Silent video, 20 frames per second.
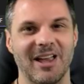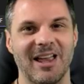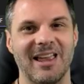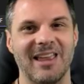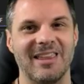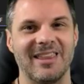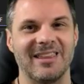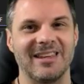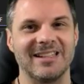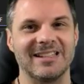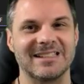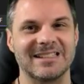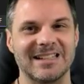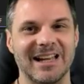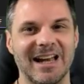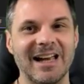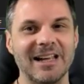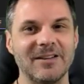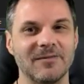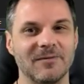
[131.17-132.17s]
the
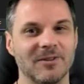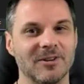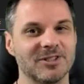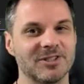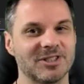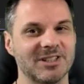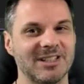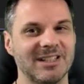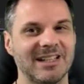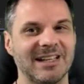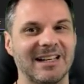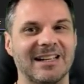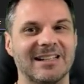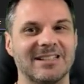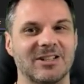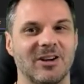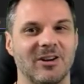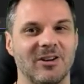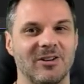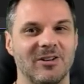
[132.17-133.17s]
signed version is
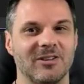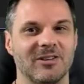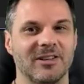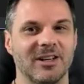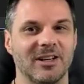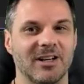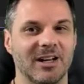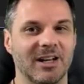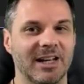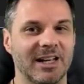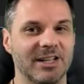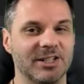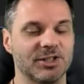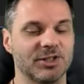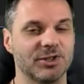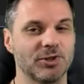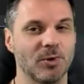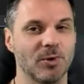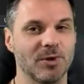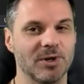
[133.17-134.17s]
called a
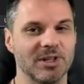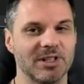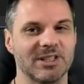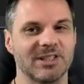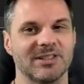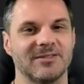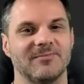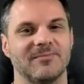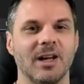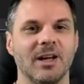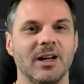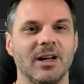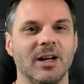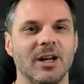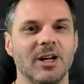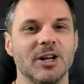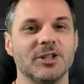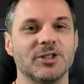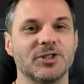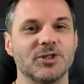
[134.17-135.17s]
short.
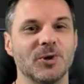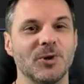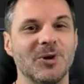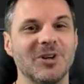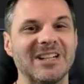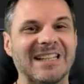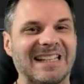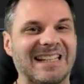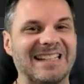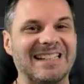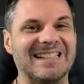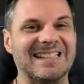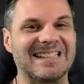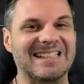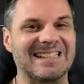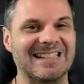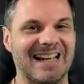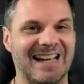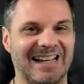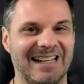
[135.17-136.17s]
Short is
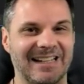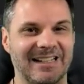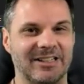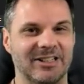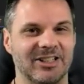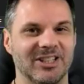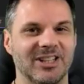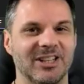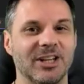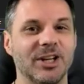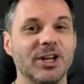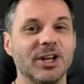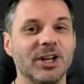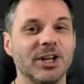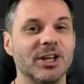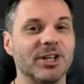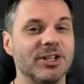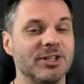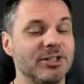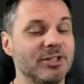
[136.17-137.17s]
signed.
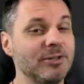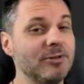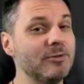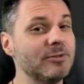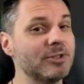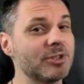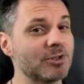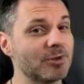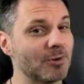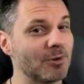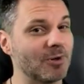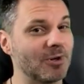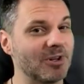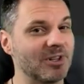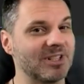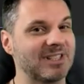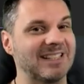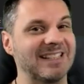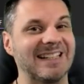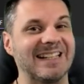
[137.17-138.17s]

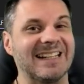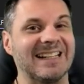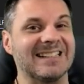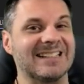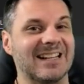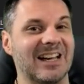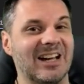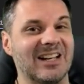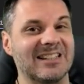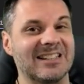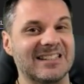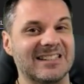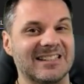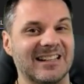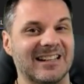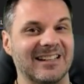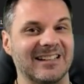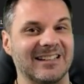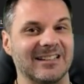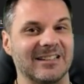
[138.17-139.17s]
Ushort is
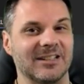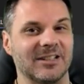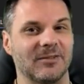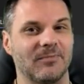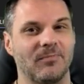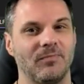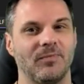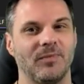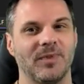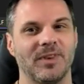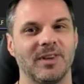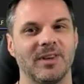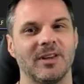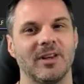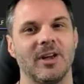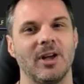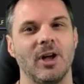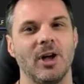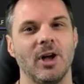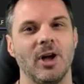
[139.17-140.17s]
unsigned.
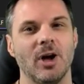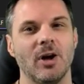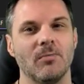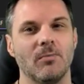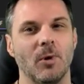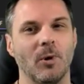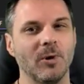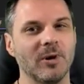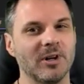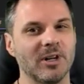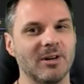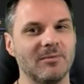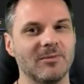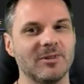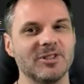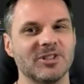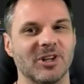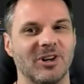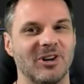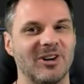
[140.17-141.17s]
Port
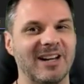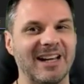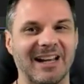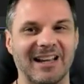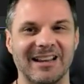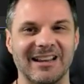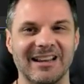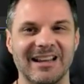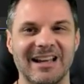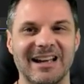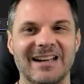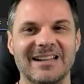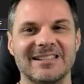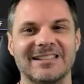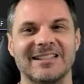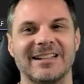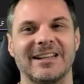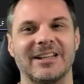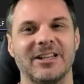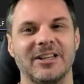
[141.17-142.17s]
numbers are a
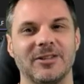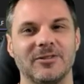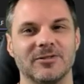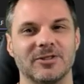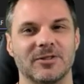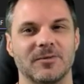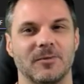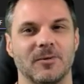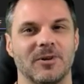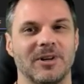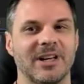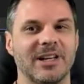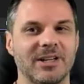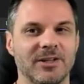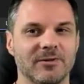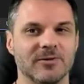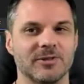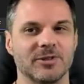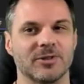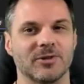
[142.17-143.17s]
classic use for a
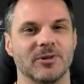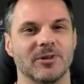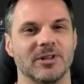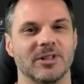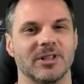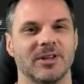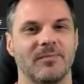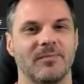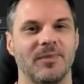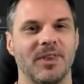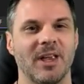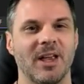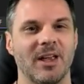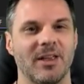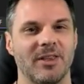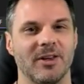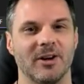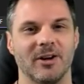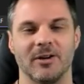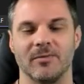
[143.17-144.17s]
ushort.
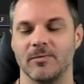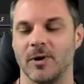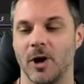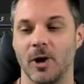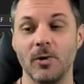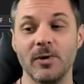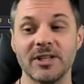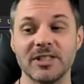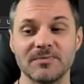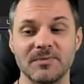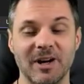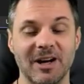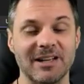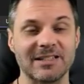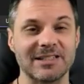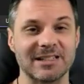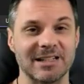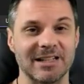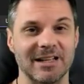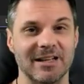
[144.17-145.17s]
They're always
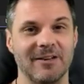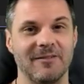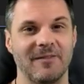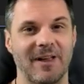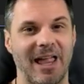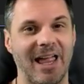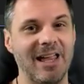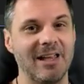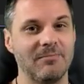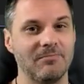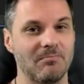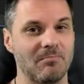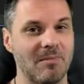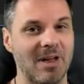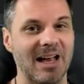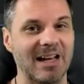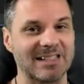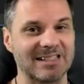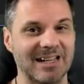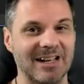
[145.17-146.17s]
positive and
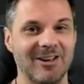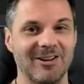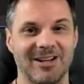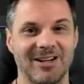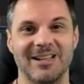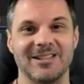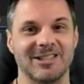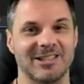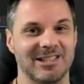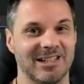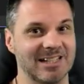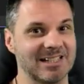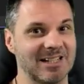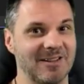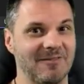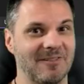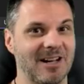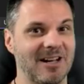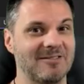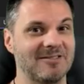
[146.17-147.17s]
max out at
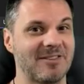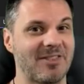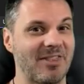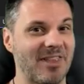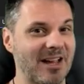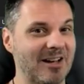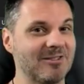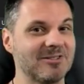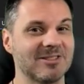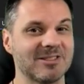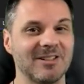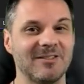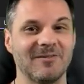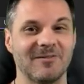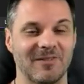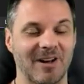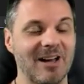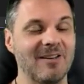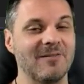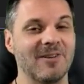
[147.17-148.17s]

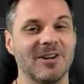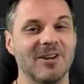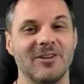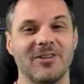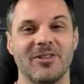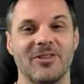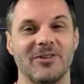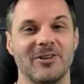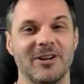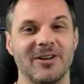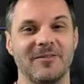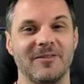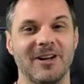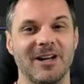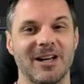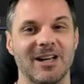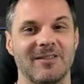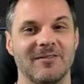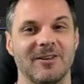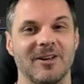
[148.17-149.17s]

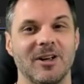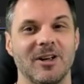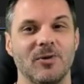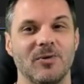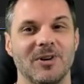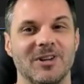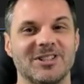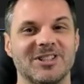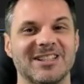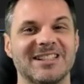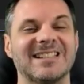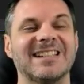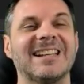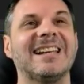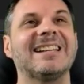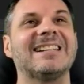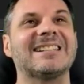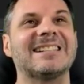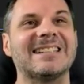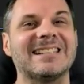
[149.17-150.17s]
65,535, which is
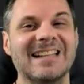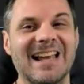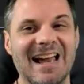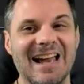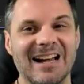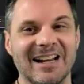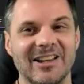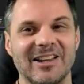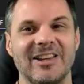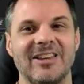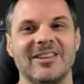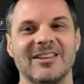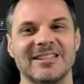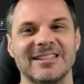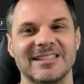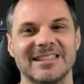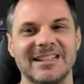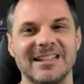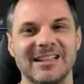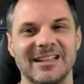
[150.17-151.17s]
exactly the
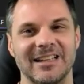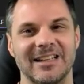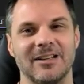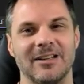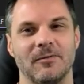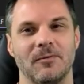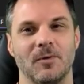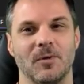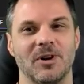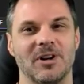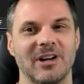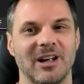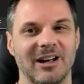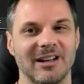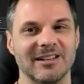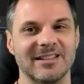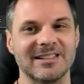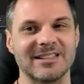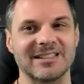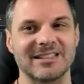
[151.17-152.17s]
ceiling for an
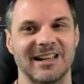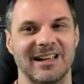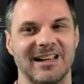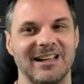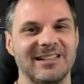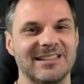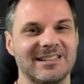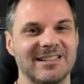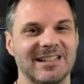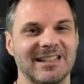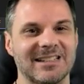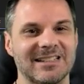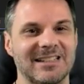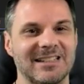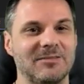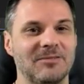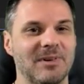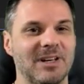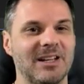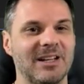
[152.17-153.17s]
unsigned
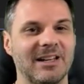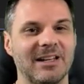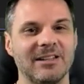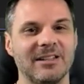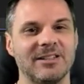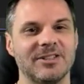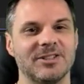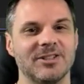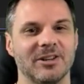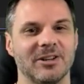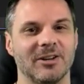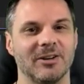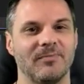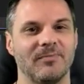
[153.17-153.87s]
16-bit integer.